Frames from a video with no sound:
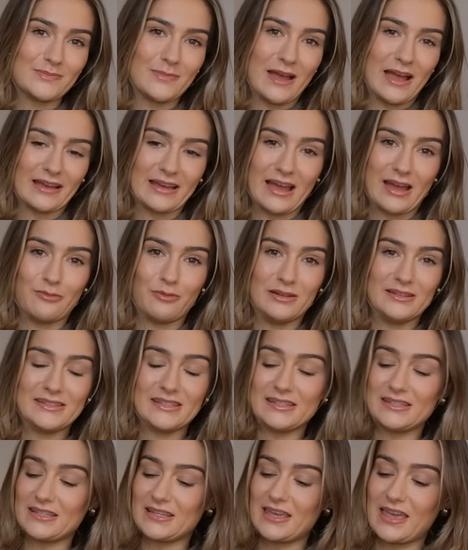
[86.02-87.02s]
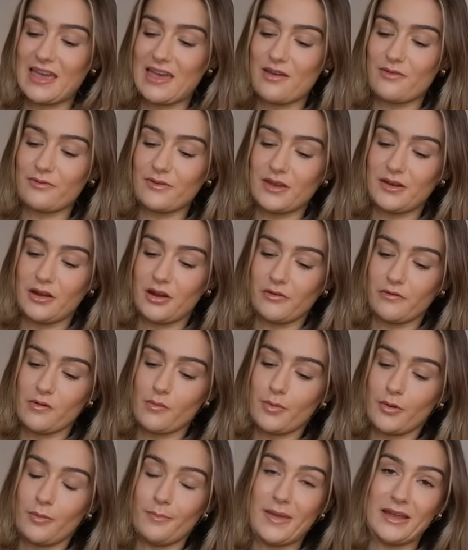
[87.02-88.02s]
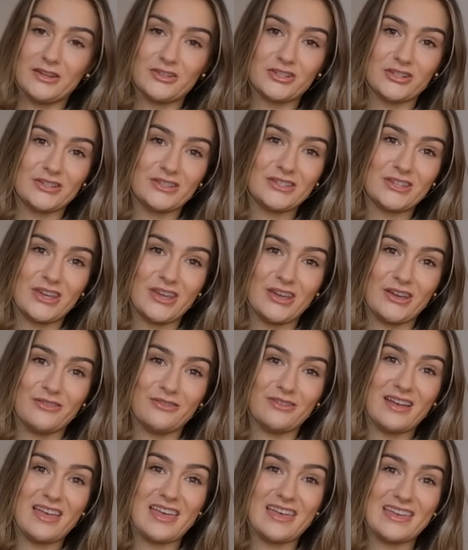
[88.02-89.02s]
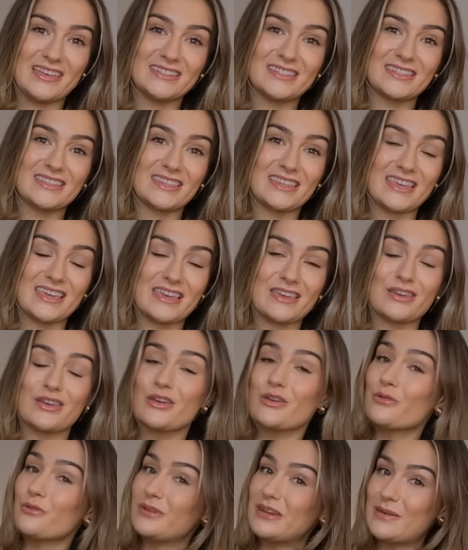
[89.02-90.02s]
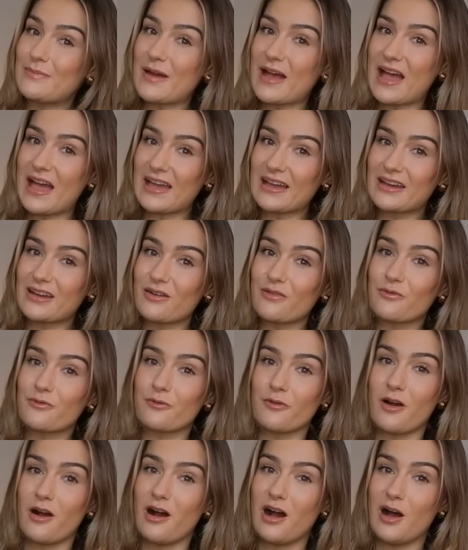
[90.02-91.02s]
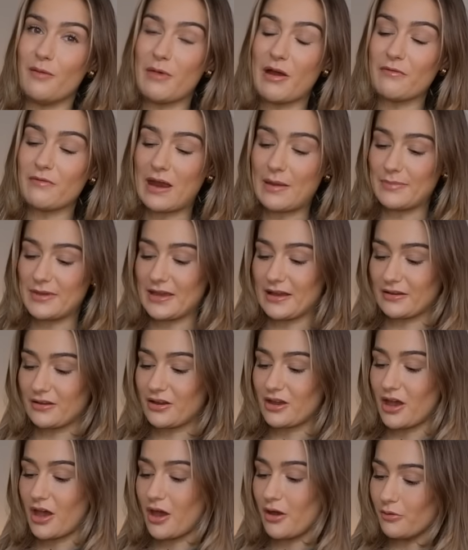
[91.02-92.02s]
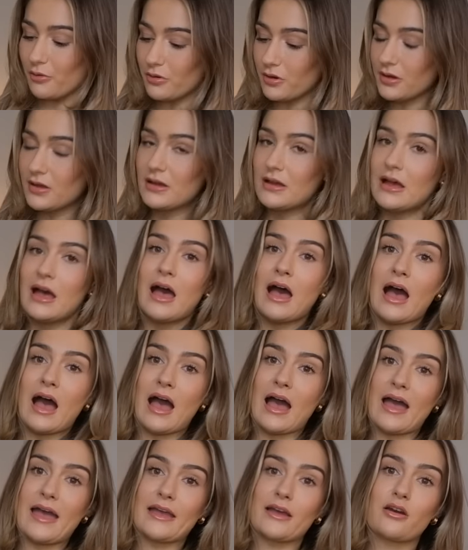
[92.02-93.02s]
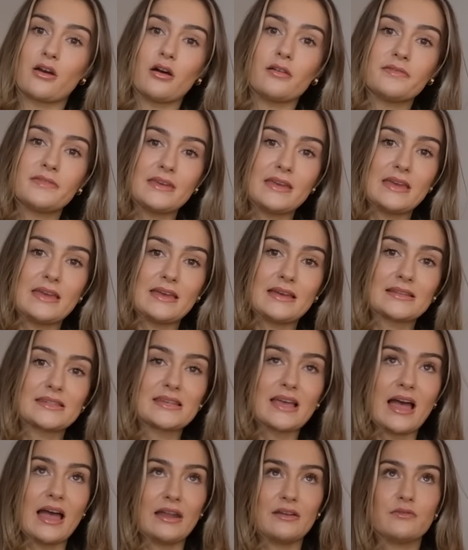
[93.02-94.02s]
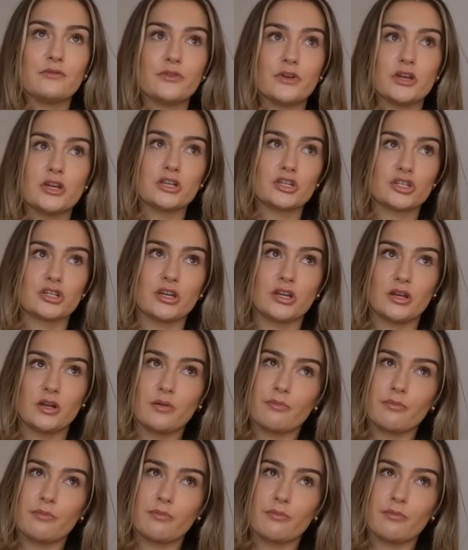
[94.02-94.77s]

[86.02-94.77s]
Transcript: bag I wanted to give an honourable mention to is the Uni bag from Rabeanco. I got the tan version